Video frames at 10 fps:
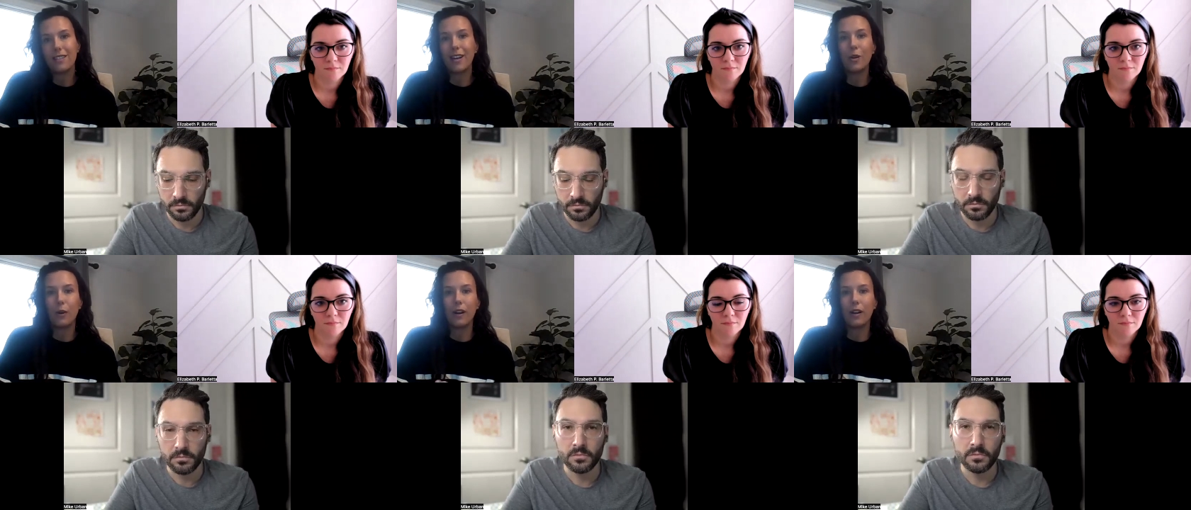
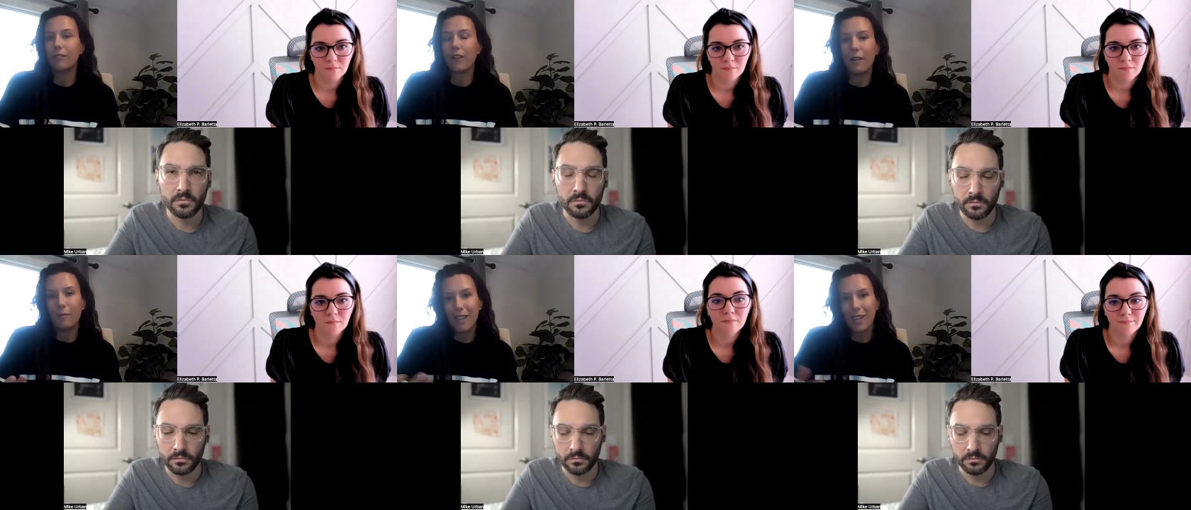Speaker 1: title work
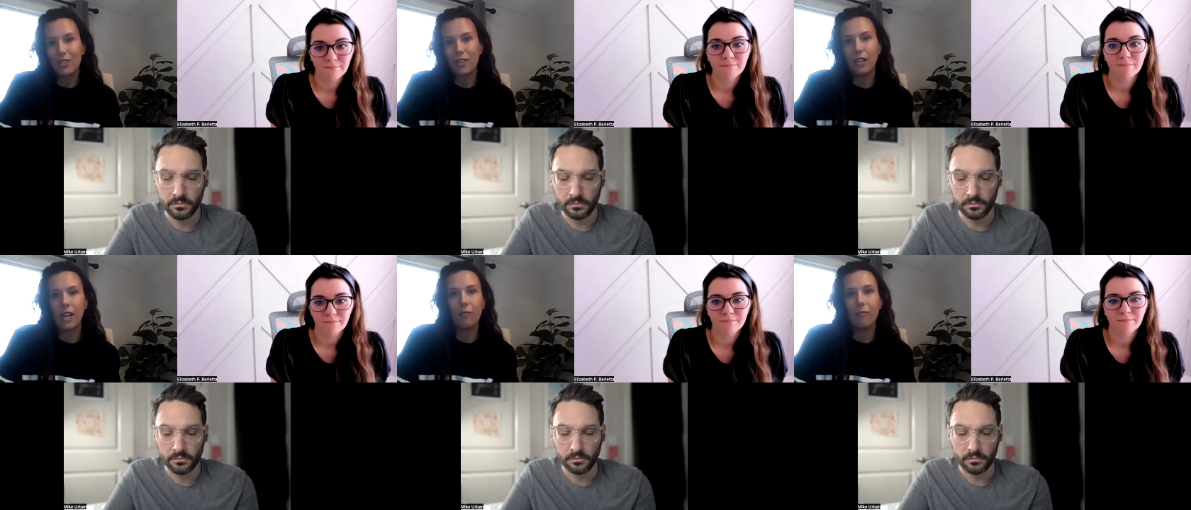from the
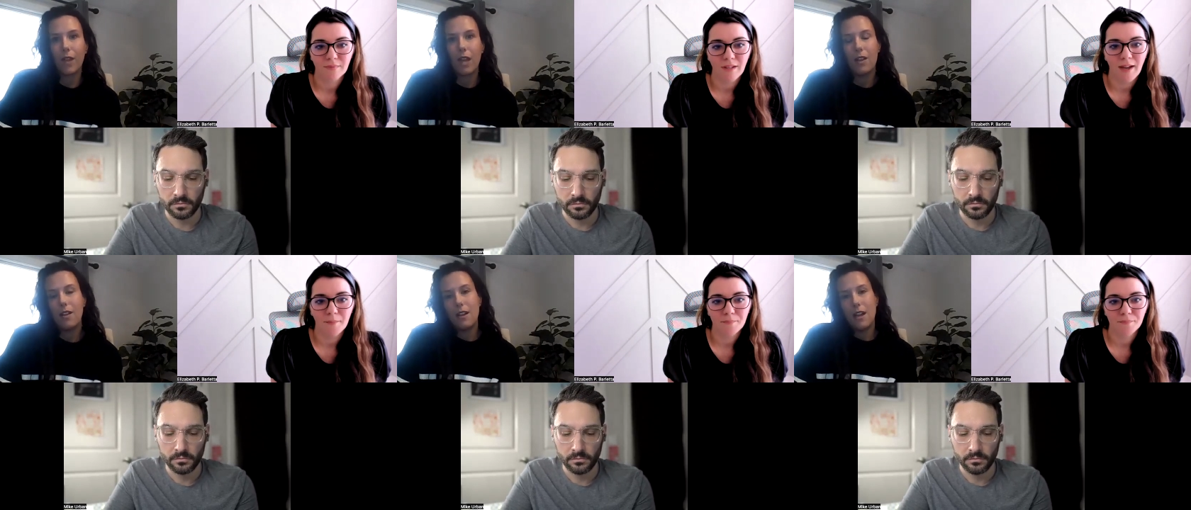attorney.
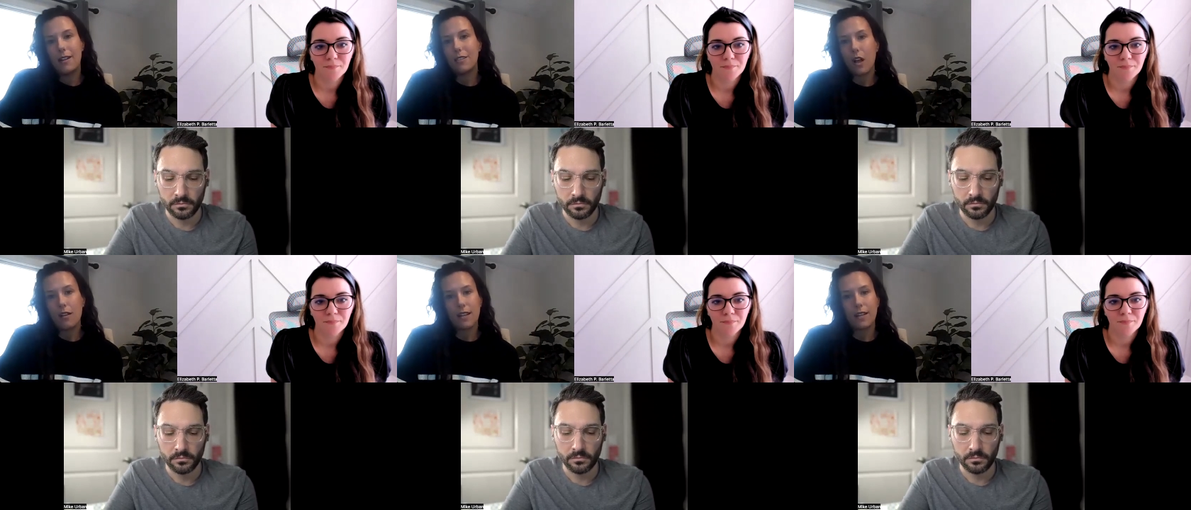And it's
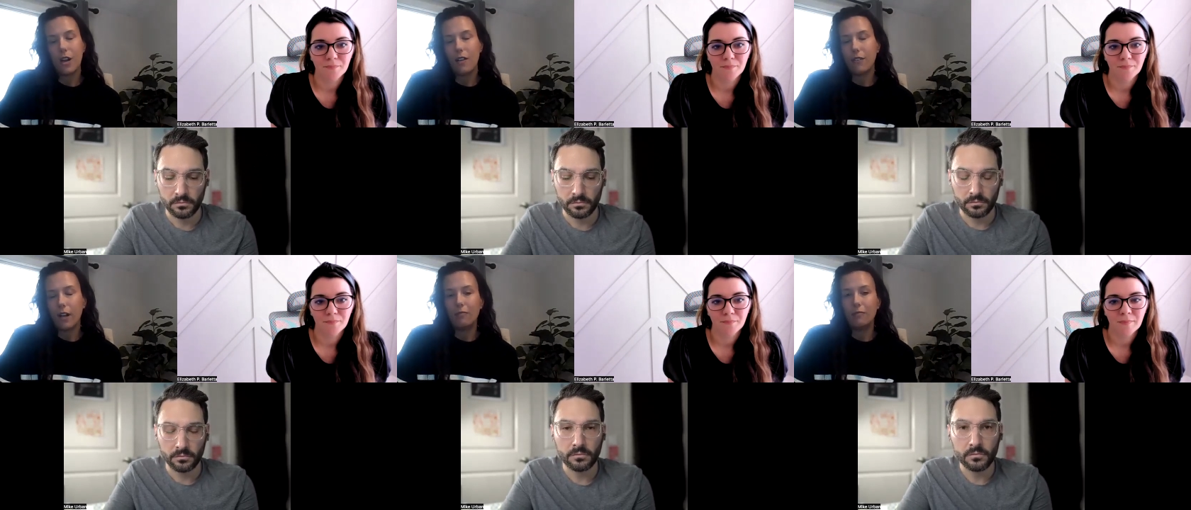all signed
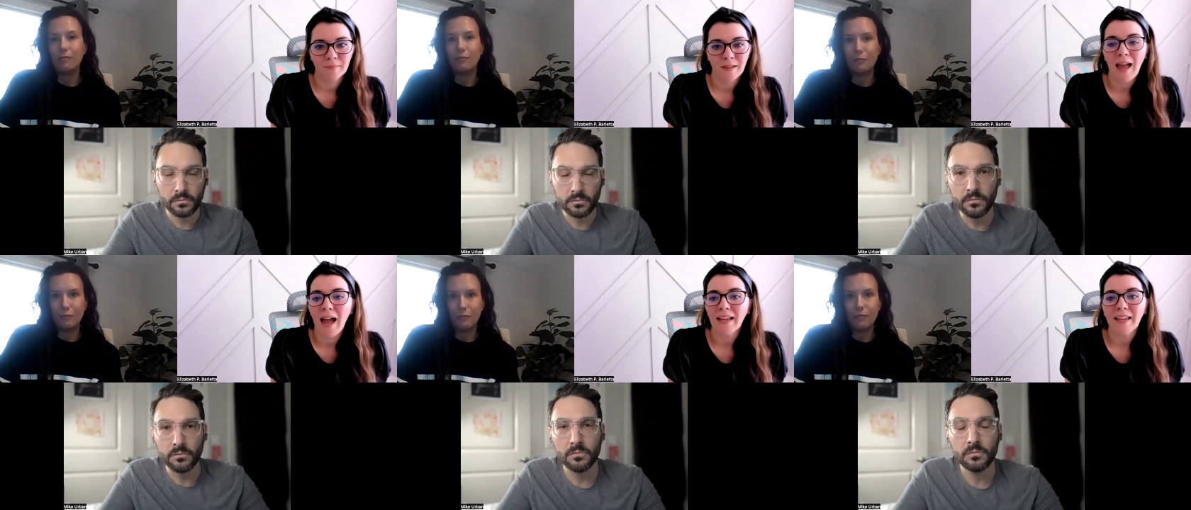off on.
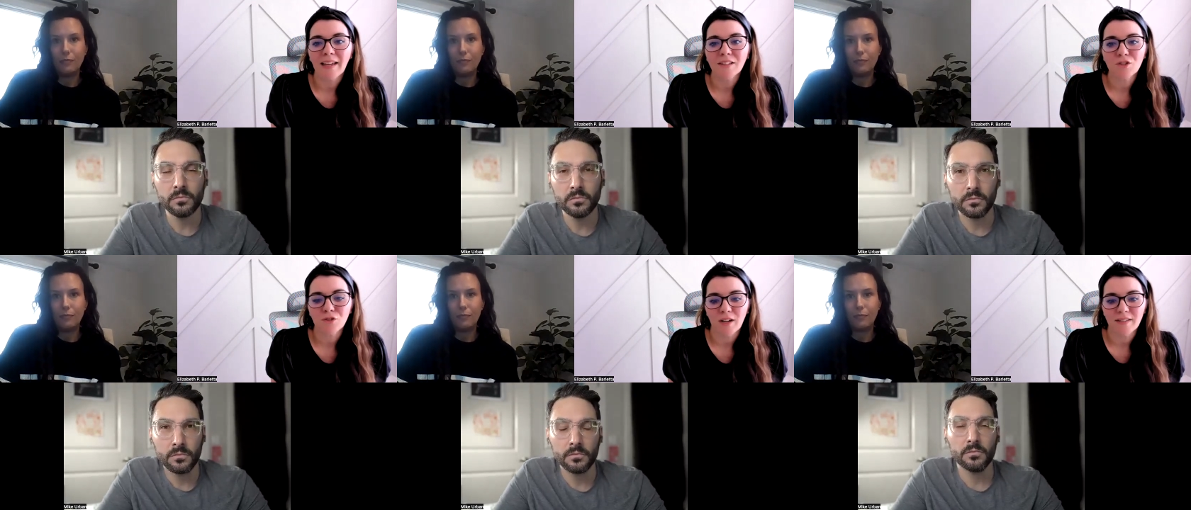
Speaker 2: I
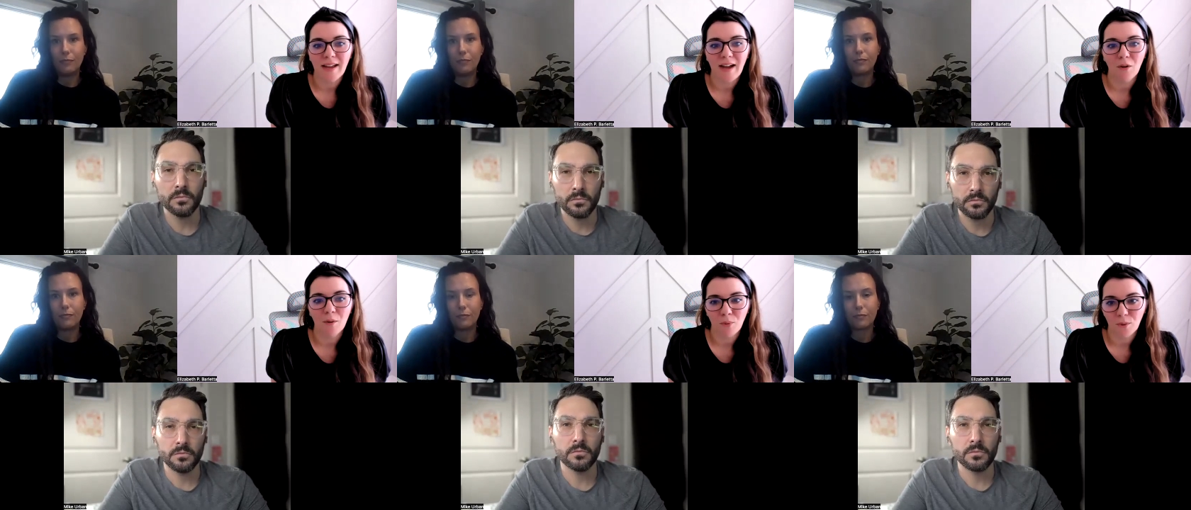can't stress
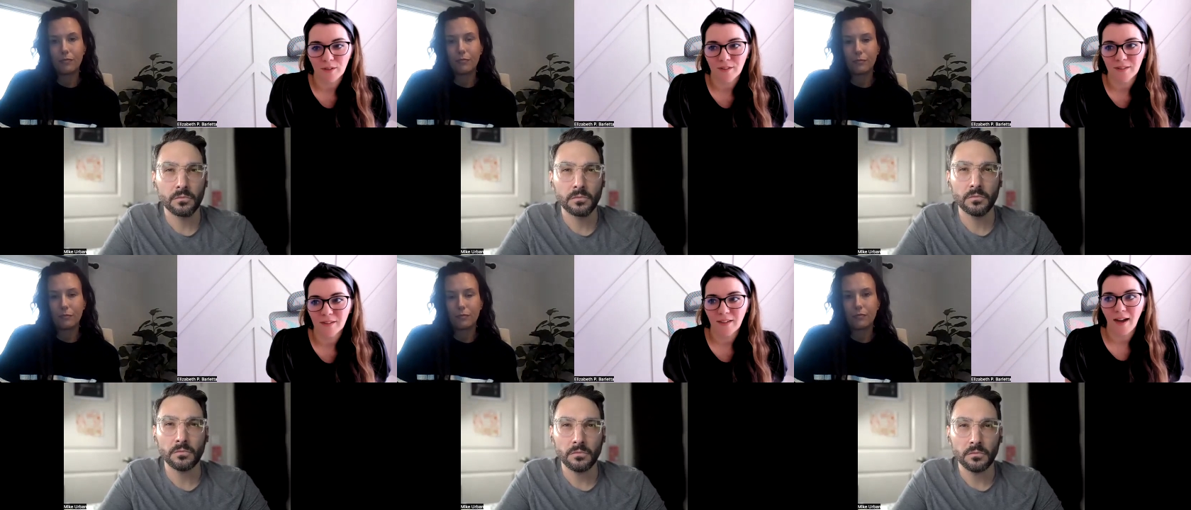how
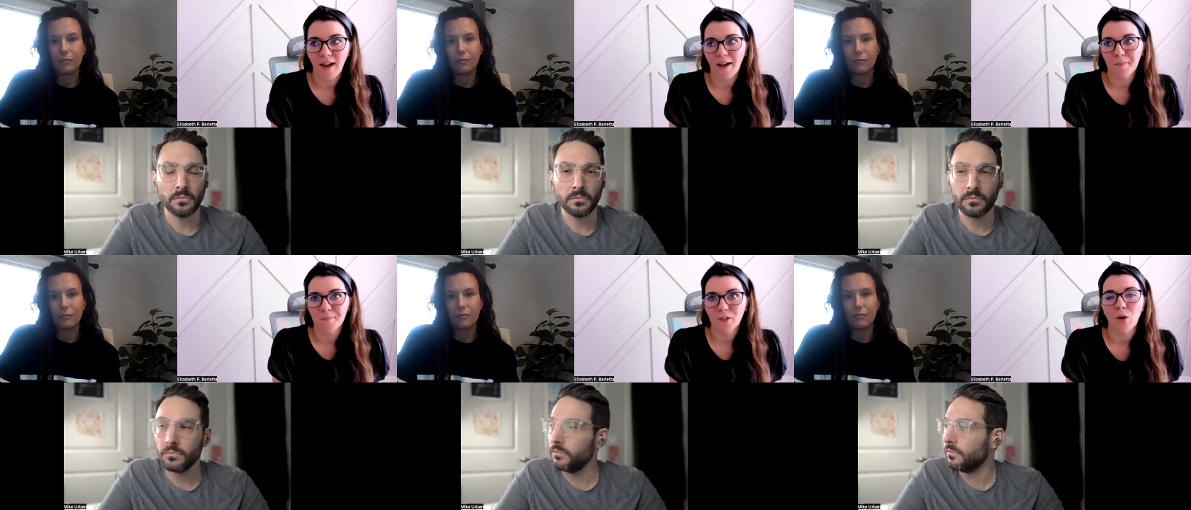important,
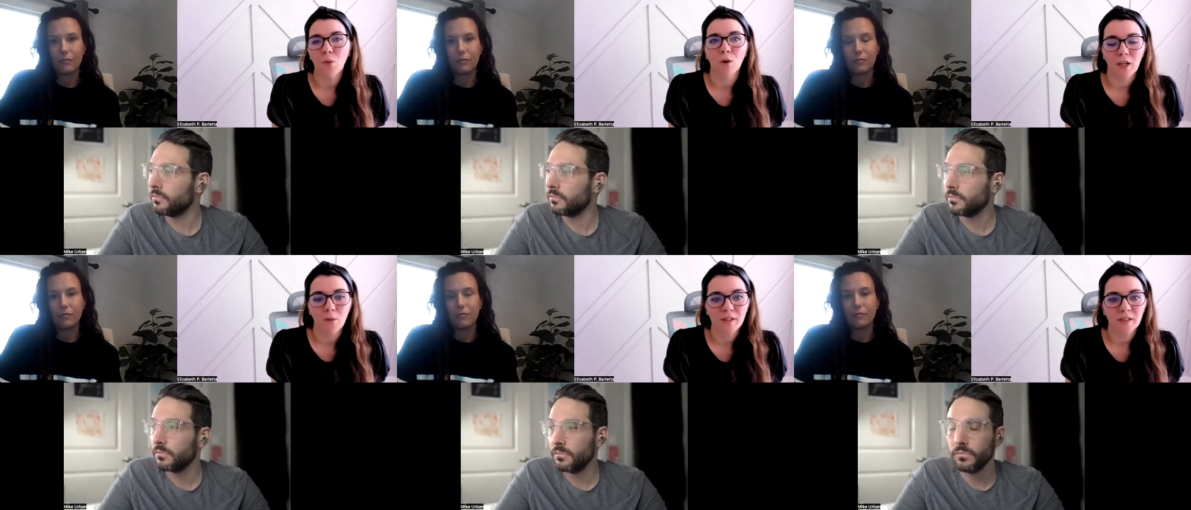um, you know,
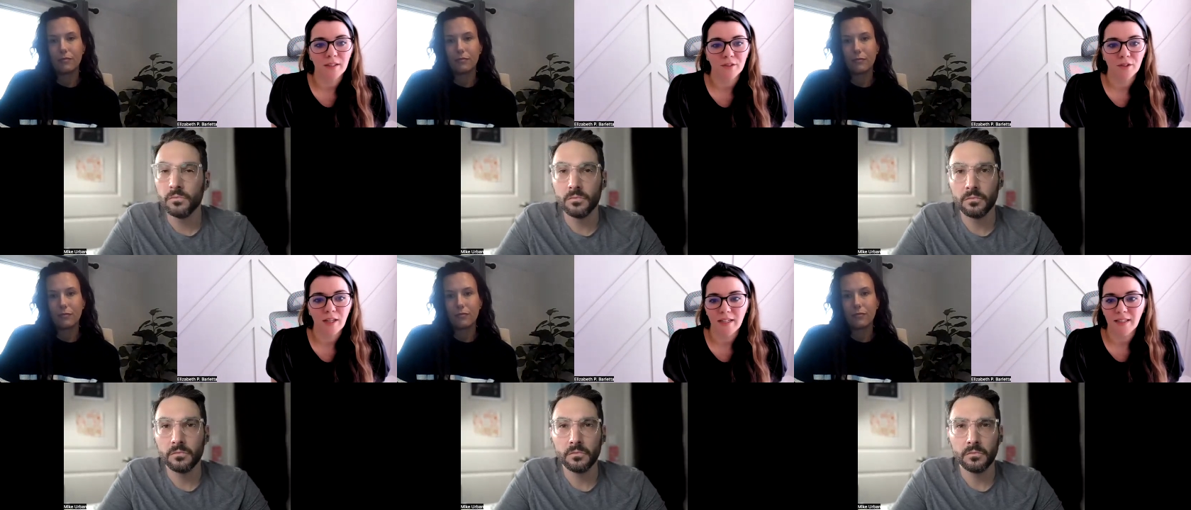working with a
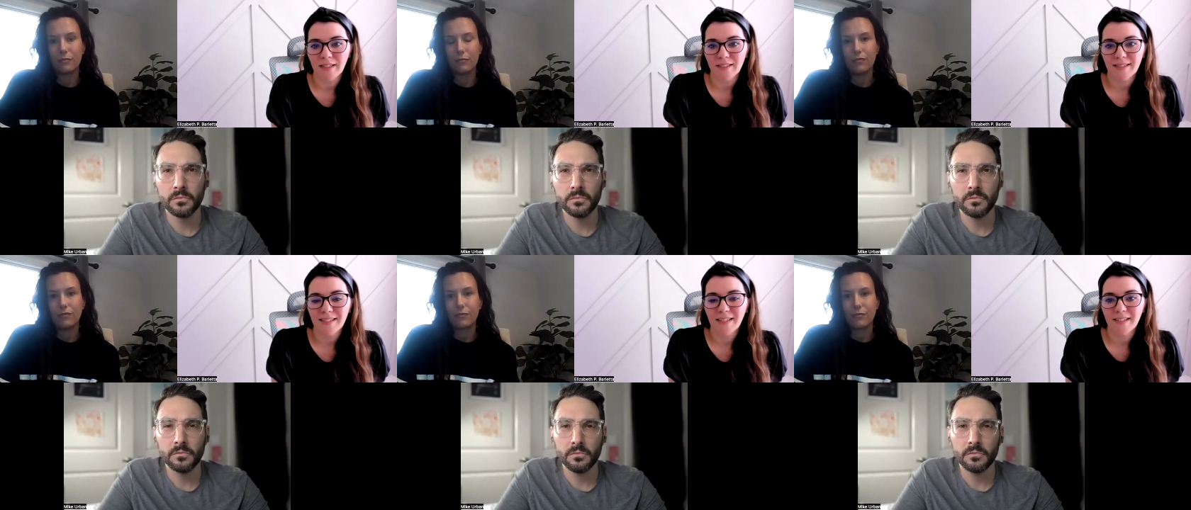lender like Lacey